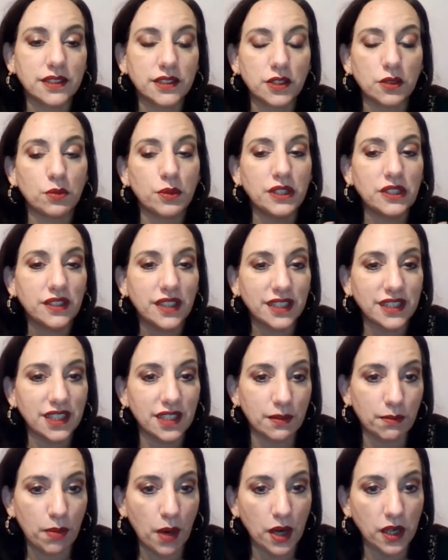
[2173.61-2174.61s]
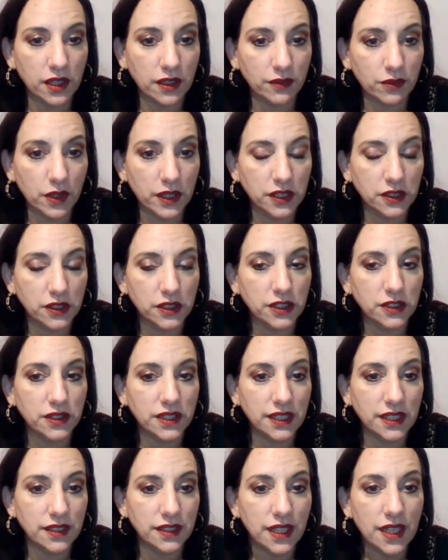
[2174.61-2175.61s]
So when you get to the part of where you're
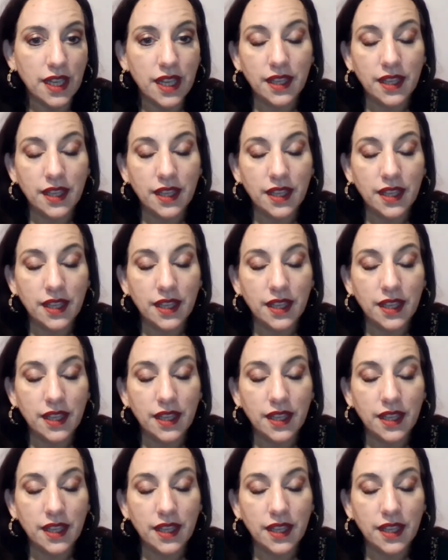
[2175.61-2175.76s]
using